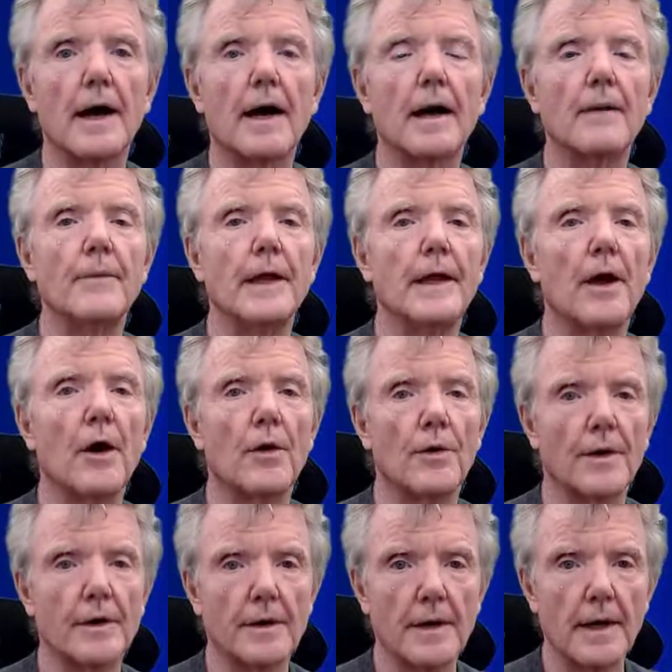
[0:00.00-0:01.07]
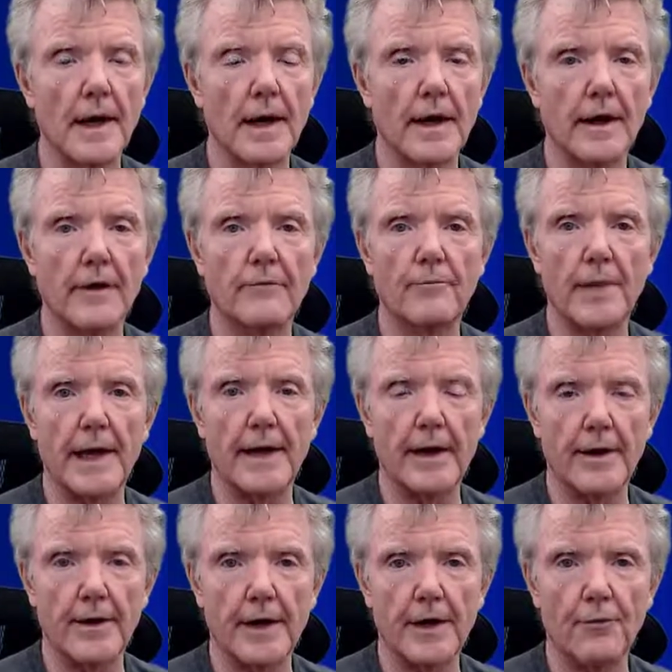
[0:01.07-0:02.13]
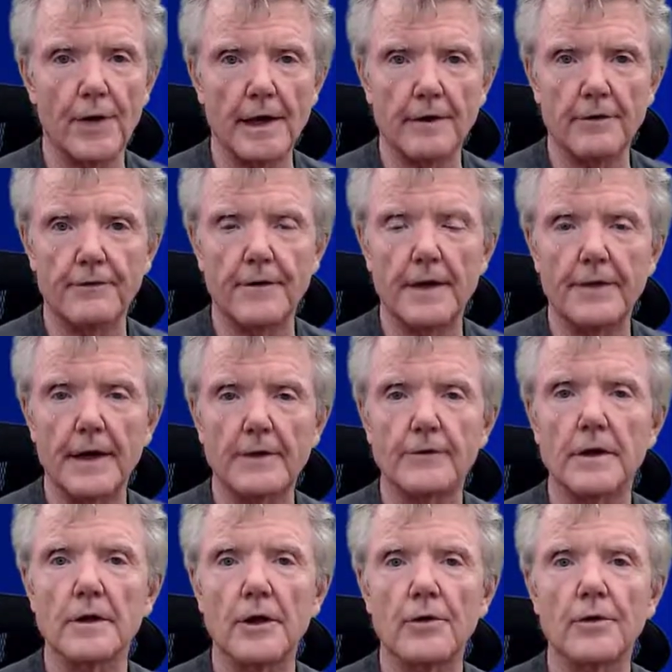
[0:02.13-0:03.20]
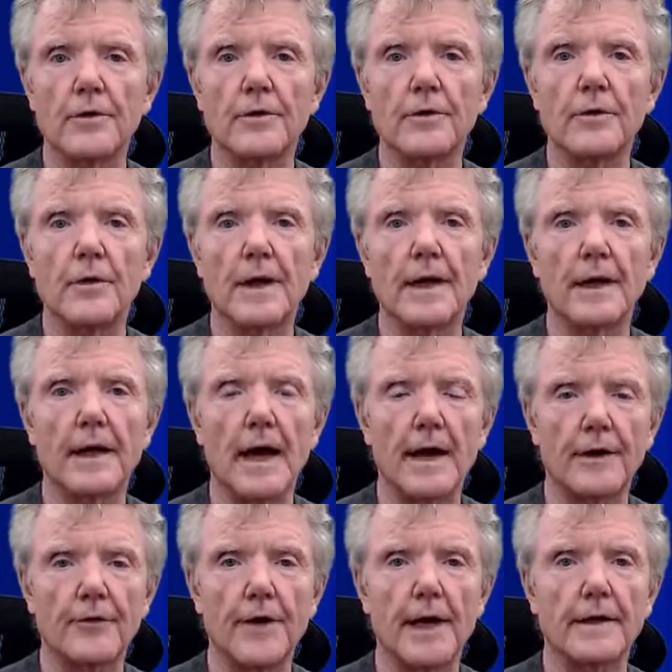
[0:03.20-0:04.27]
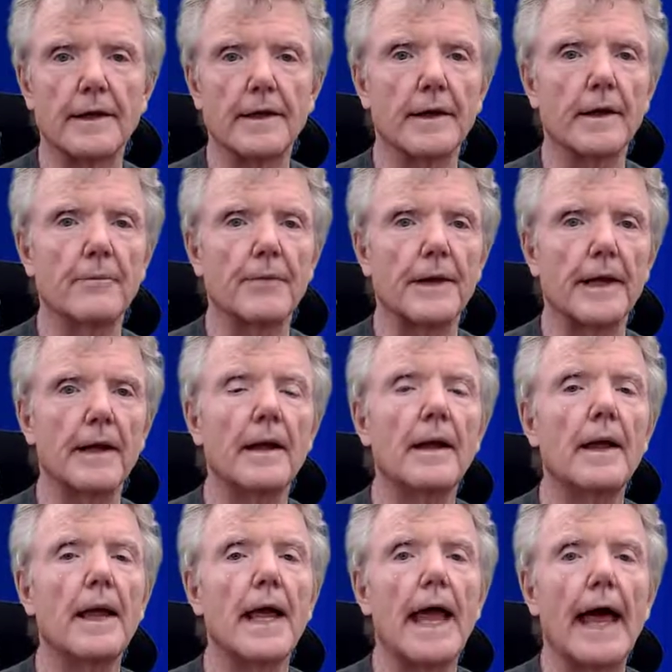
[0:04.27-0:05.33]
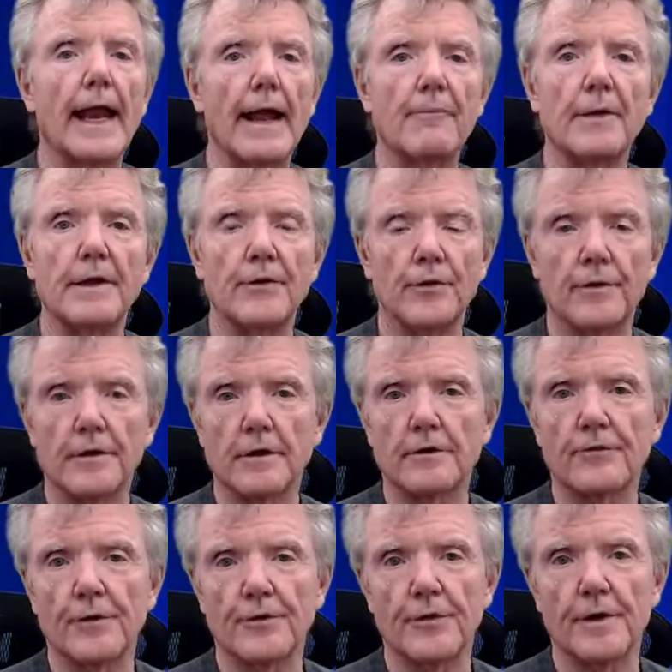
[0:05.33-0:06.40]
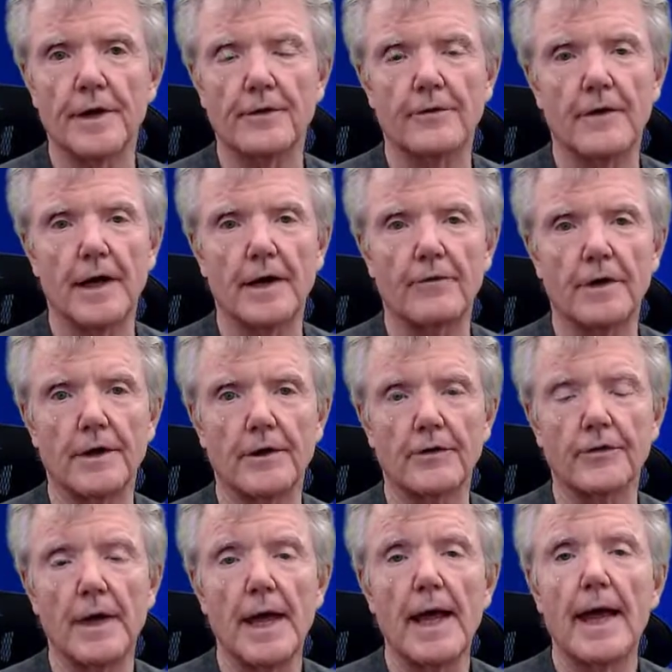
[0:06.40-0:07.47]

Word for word: I'm the owner of Bay Area Retrofit. That's a local contracting company, and I've been doing this for 25 years.